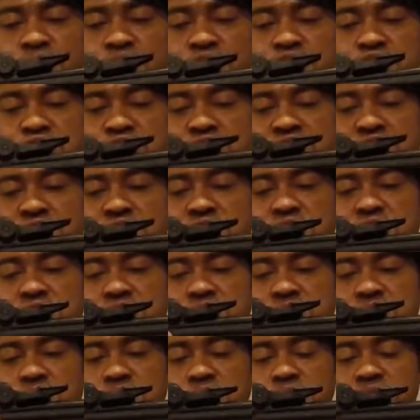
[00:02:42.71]
the trigger.
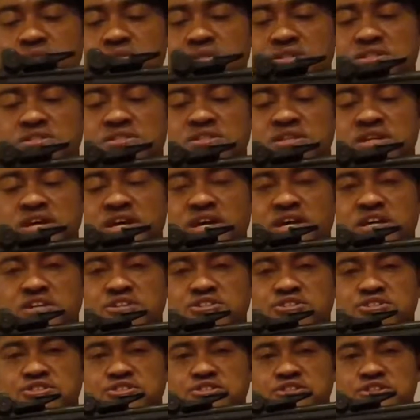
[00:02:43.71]
Disengage,
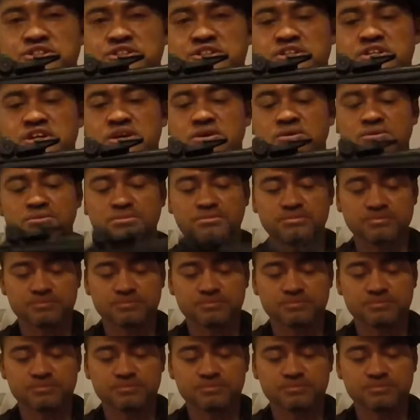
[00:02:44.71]
you're good to go.